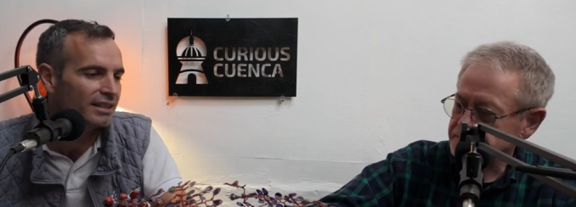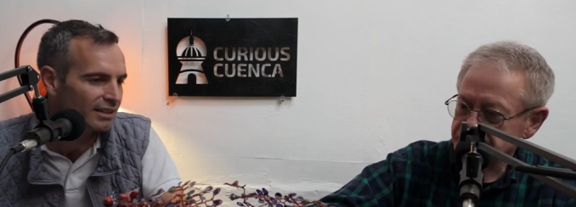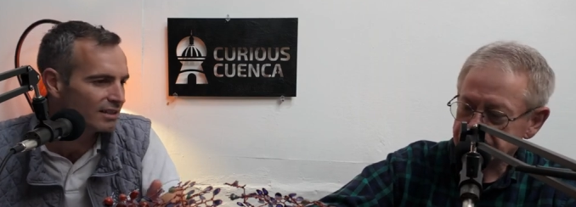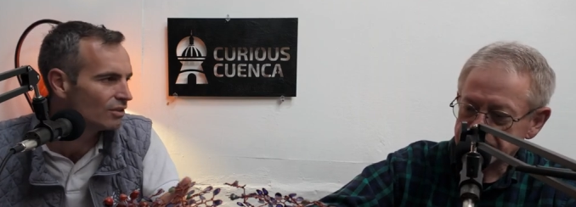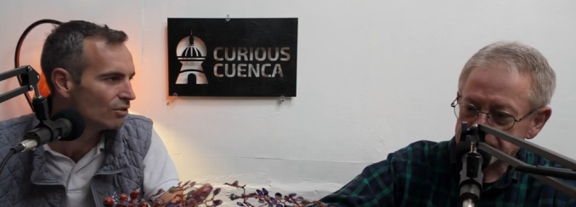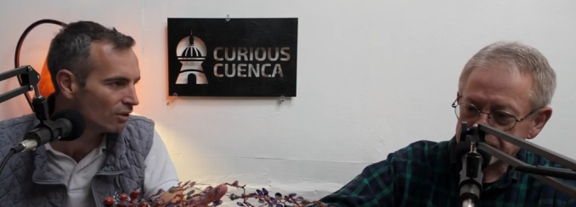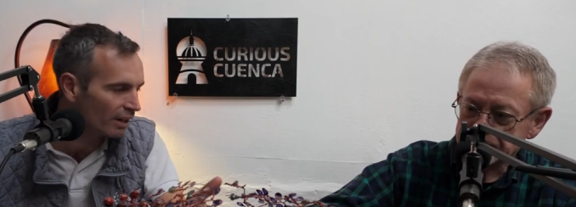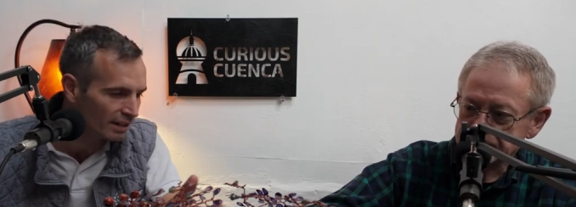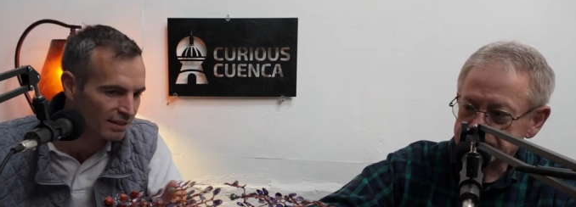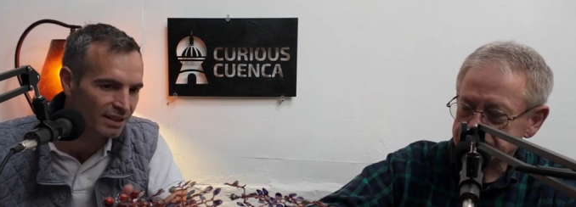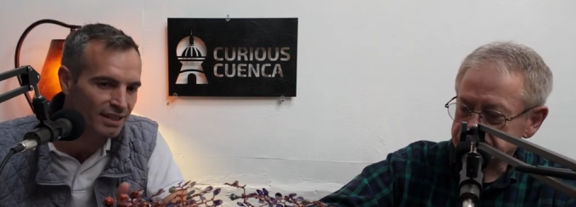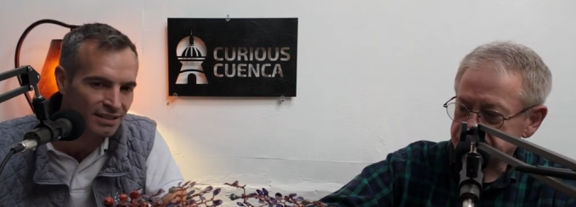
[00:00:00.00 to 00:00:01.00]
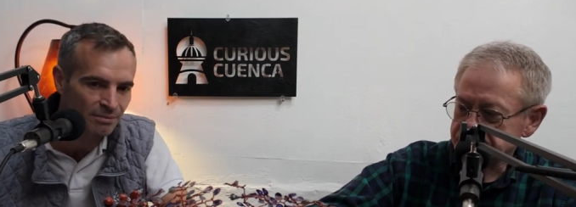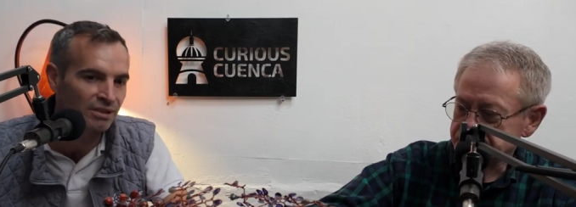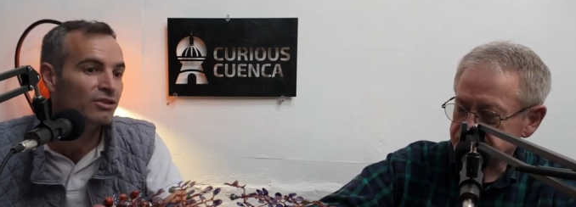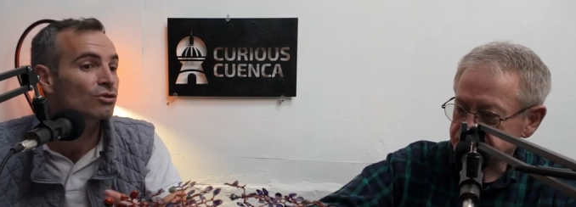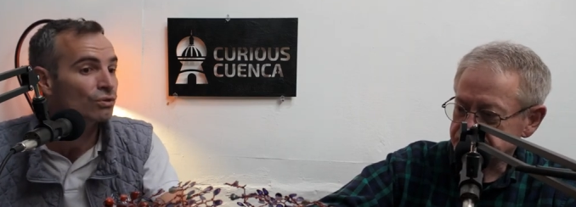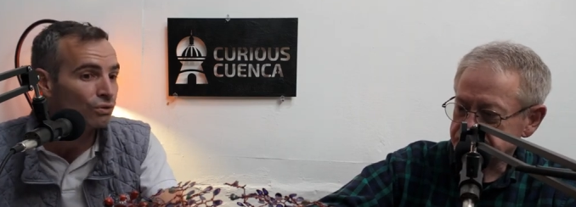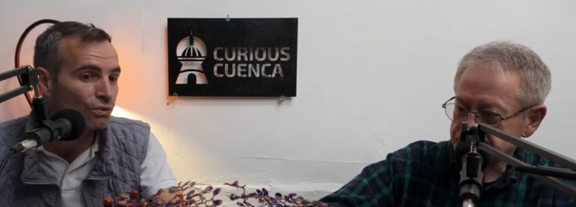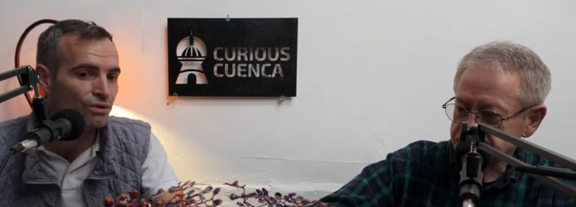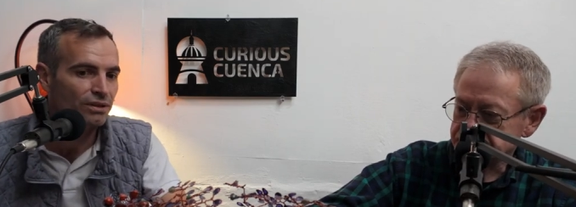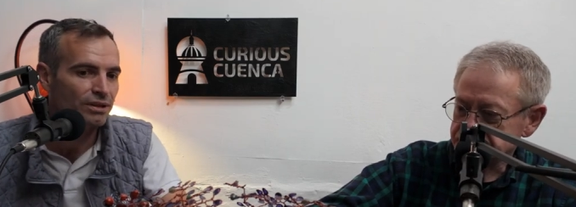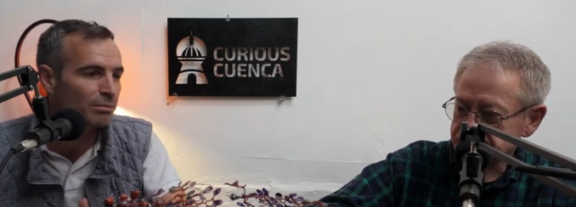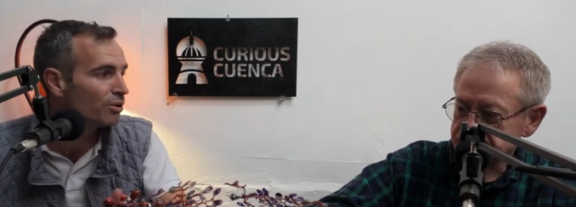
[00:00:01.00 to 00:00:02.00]
Speaker 1: think it is a great testament to
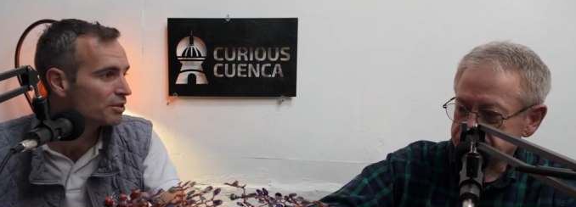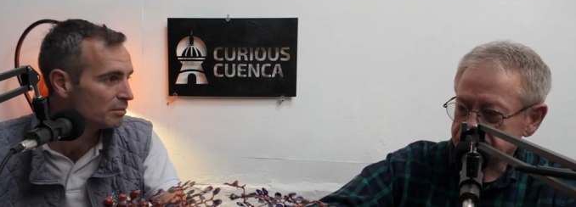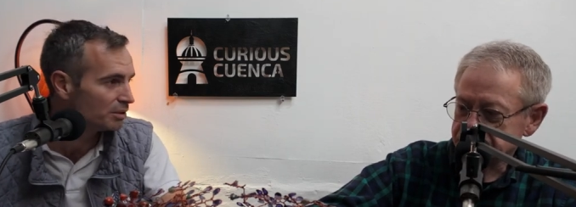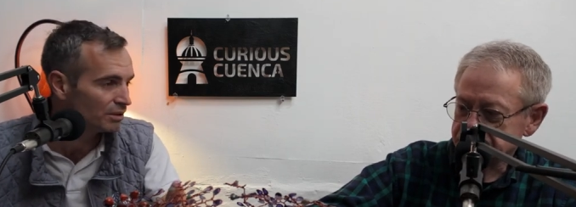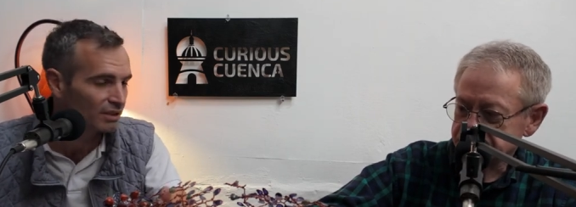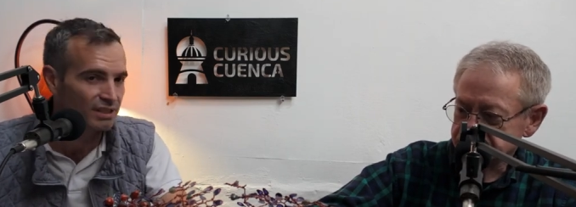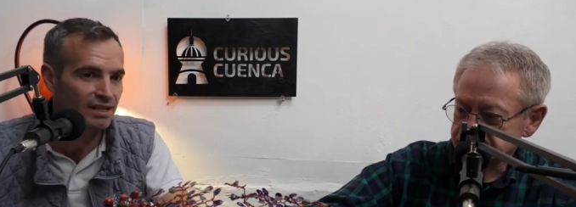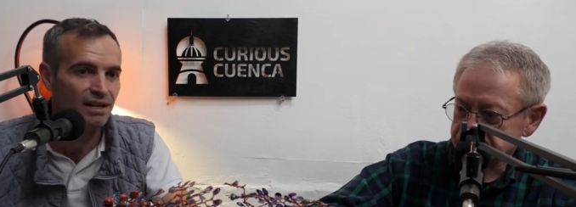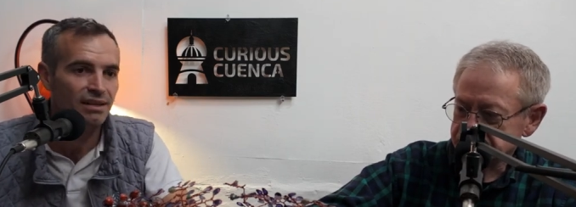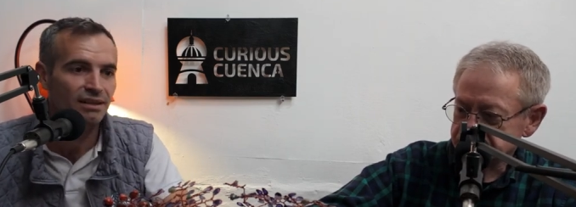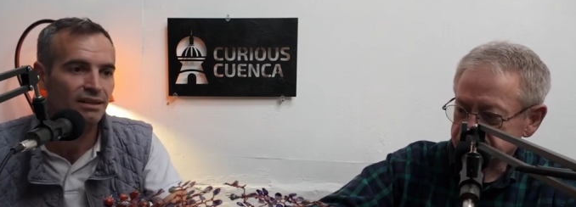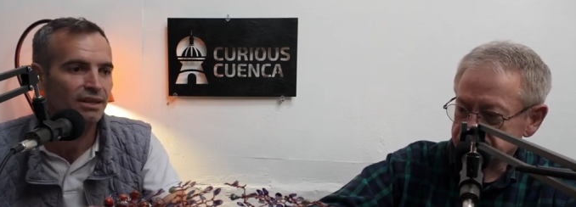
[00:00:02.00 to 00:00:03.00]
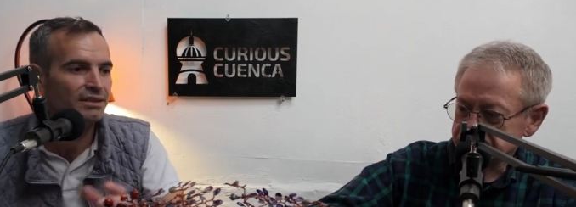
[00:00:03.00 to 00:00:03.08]
the, the possibilities out there.